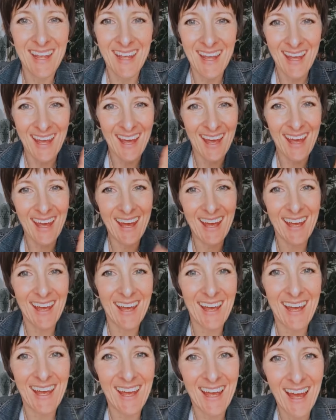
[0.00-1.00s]

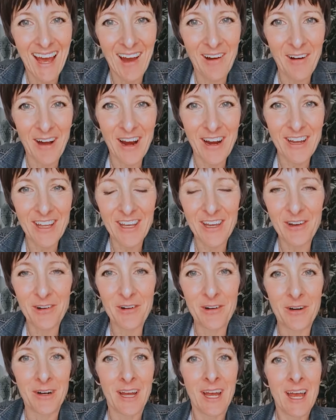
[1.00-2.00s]
Hey, how are
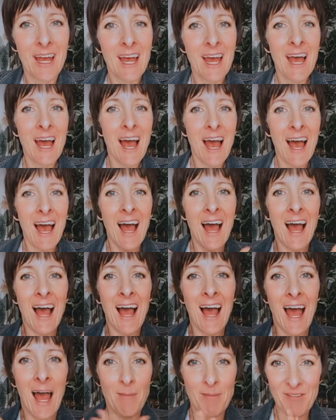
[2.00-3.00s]
you?
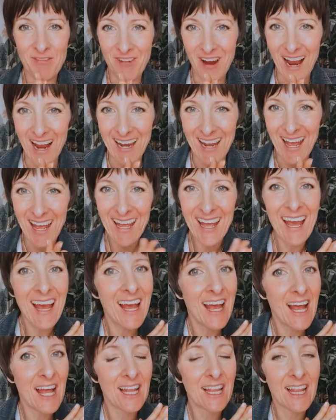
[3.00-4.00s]
Happy Friday.
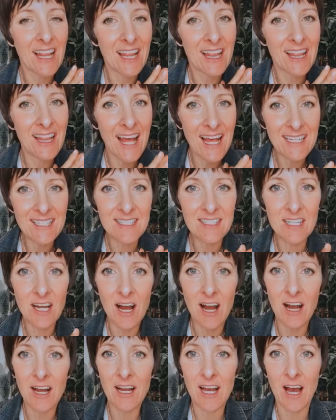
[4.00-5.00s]
Let's
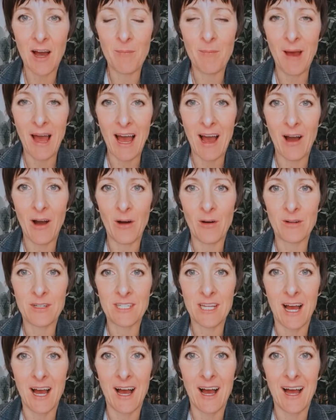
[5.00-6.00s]
talk about
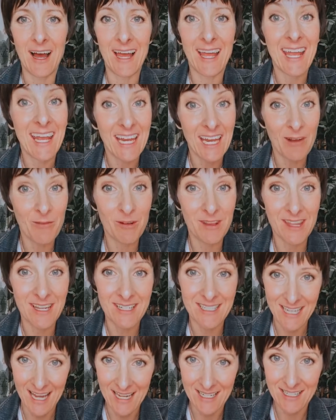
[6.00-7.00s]
uh, eating with
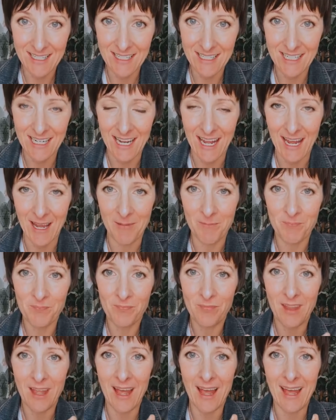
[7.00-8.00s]
intent today.
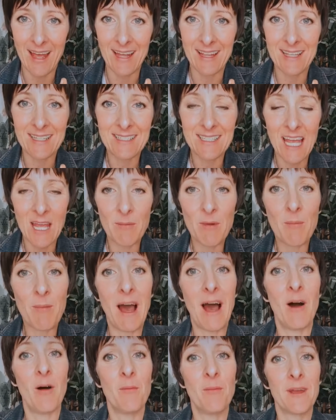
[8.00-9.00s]
Right, uh, this came
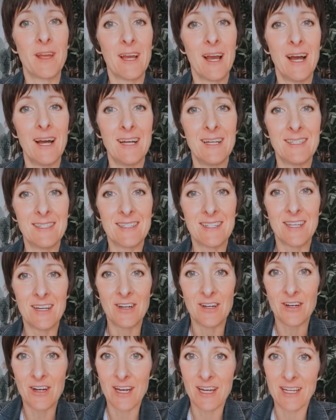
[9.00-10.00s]
about because
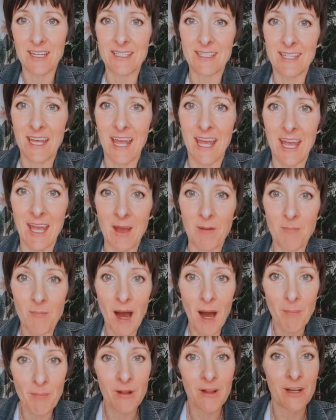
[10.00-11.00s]
there is a
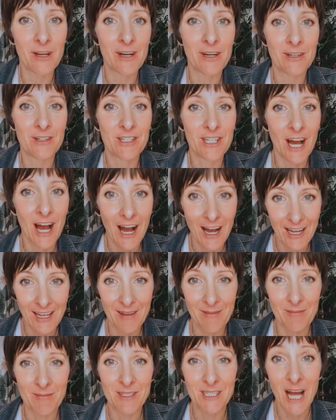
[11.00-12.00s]
popular talk,
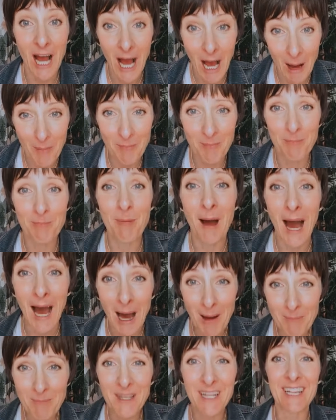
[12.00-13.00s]
top
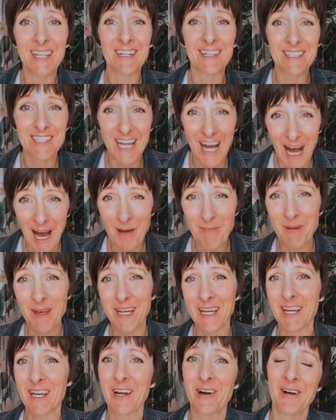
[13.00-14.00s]
popular
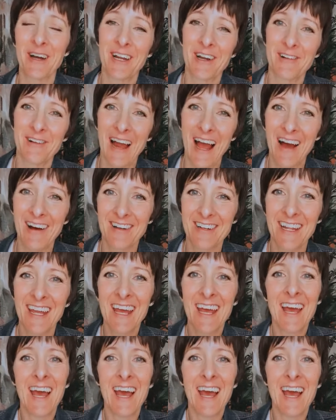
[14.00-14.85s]
topic going around.